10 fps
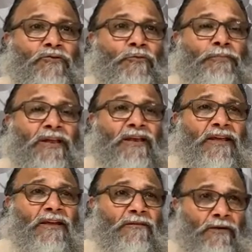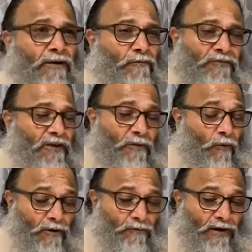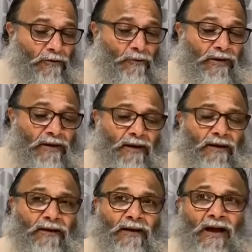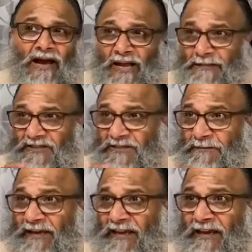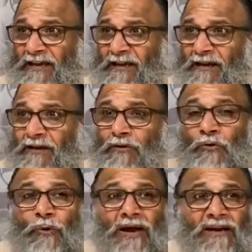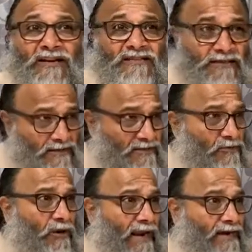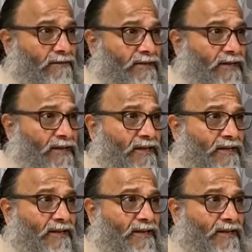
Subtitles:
To believe, and see what we are doing. I am speaking, you are listening, this is all activity.